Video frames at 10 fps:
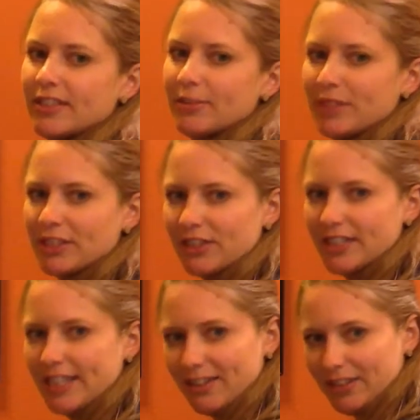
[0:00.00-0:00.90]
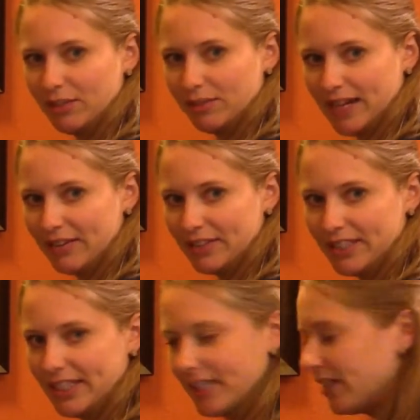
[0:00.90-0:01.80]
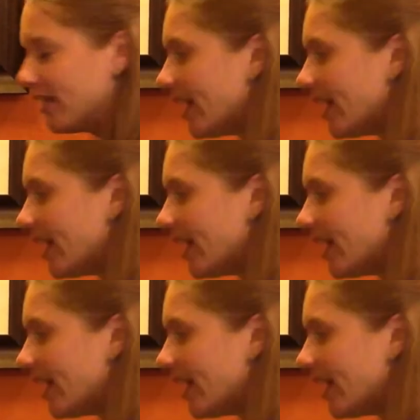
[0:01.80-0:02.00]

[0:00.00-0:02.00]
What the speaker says: is we start to get a little rounded here,